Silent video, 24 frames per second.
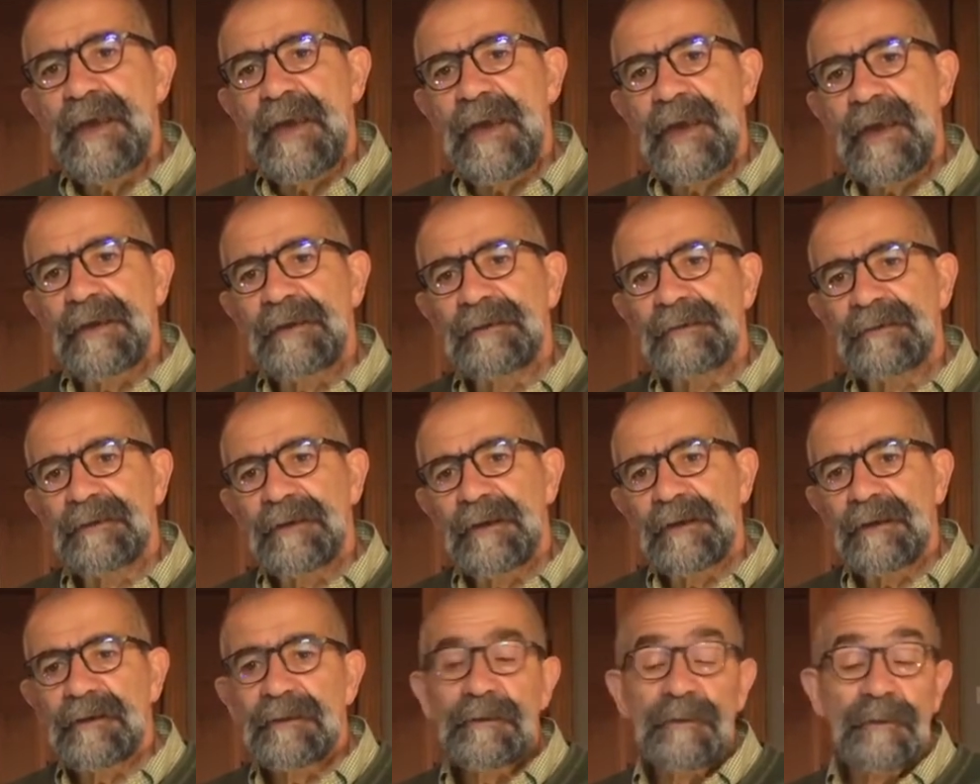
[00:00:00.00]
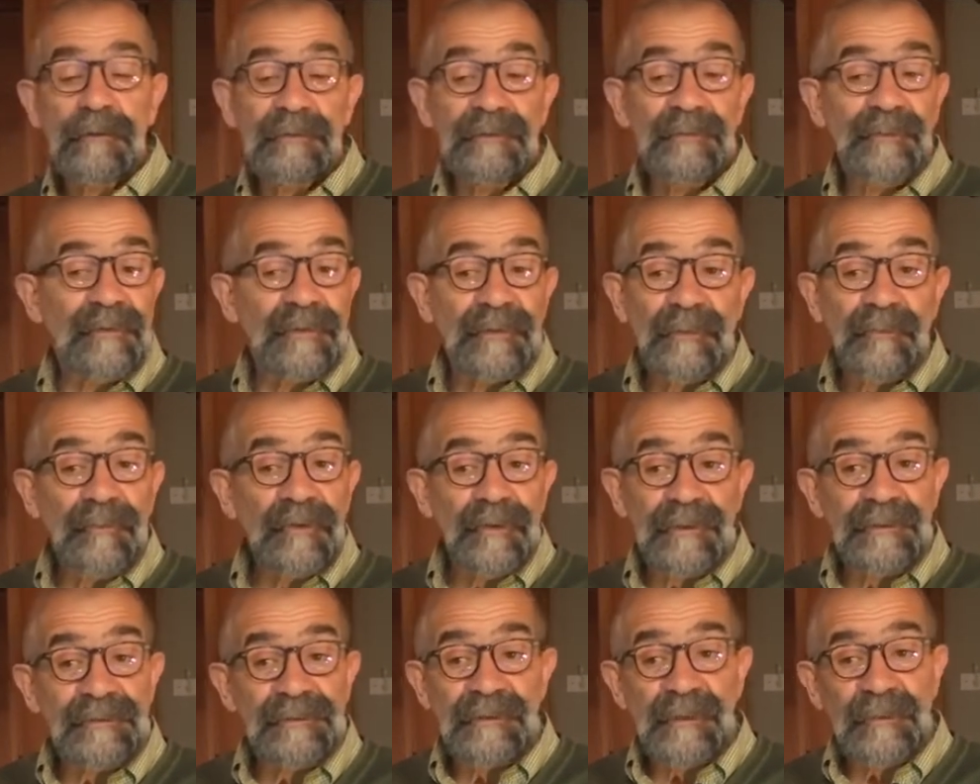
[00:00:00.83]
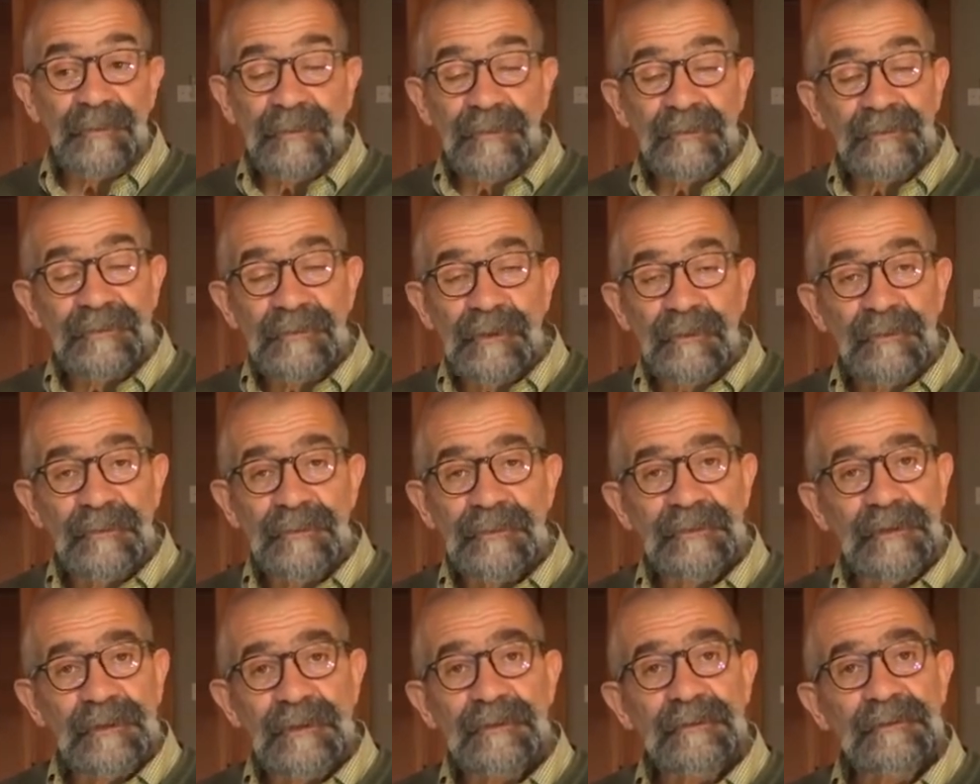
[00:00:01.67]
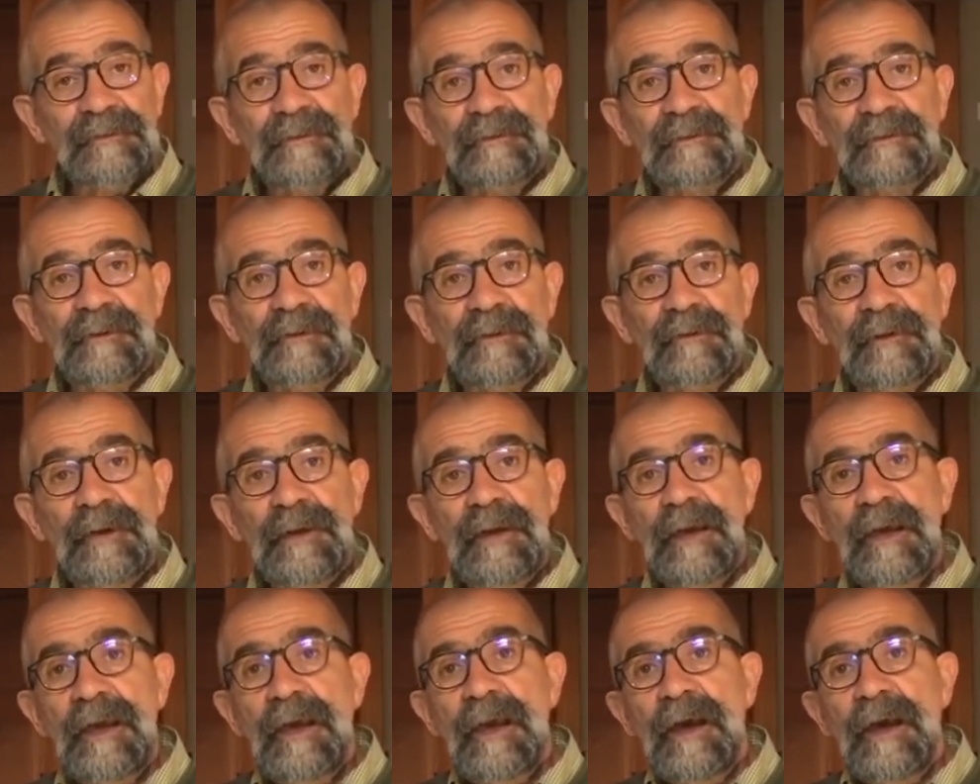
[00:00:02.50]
And it's pretty simple, so it was easy to do.